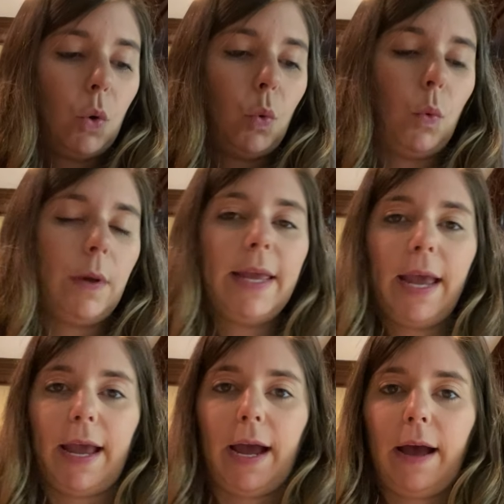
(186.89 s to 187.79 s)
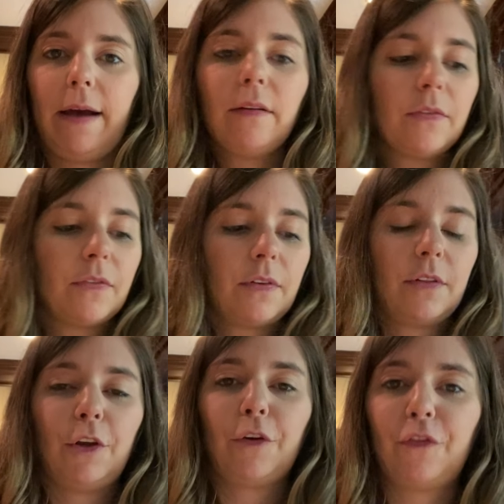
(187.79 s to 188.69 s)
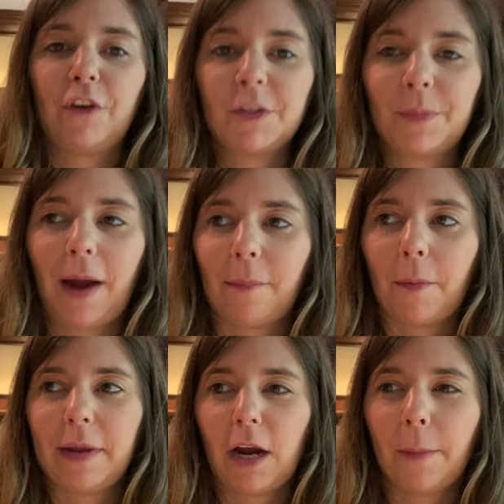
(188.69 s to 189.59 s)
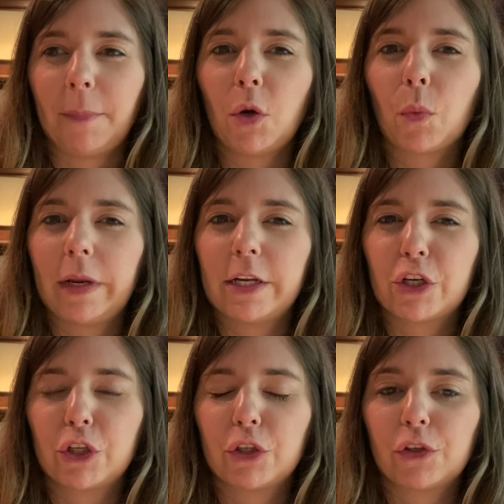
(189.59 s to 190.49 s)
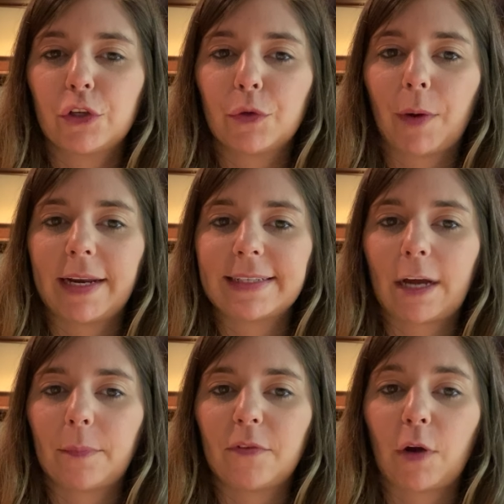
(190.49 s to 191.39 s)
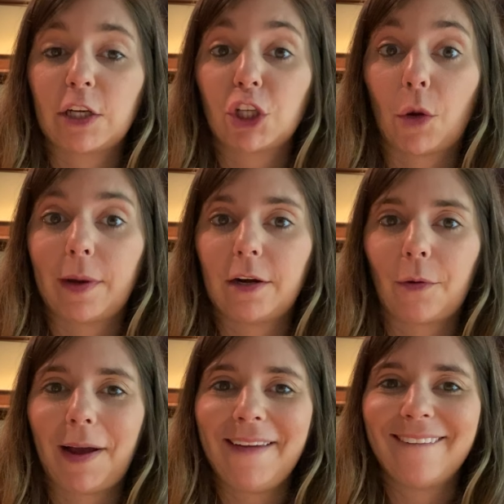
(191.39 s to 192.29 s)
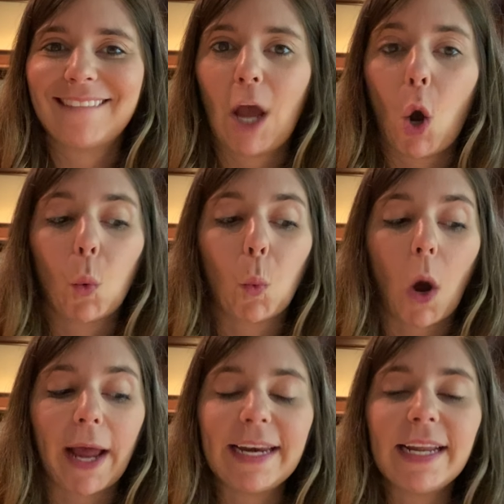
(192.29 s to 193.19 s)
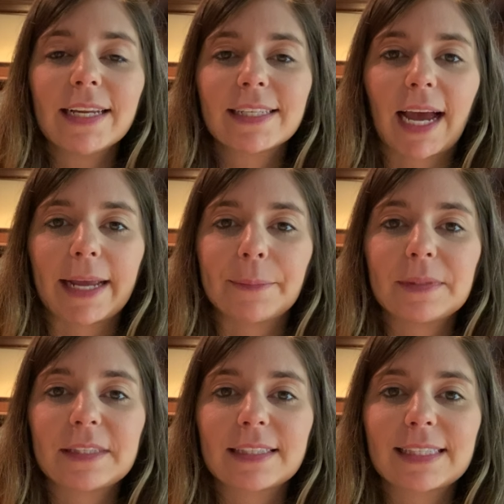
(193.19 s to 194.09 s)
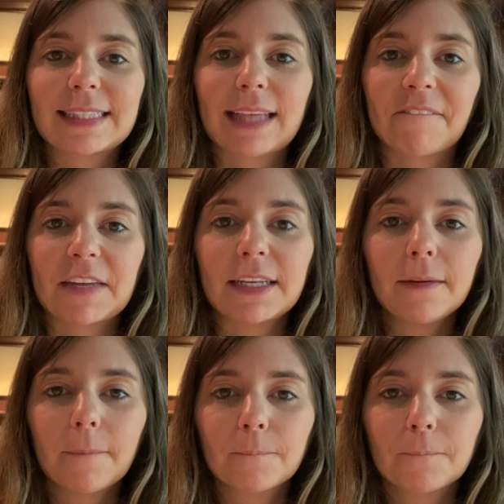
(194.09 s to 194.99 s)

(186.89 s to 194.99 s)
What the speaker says: We have your first problem here. I'm going to read it to you so you can write it down before I show it, okay? 1 times 7.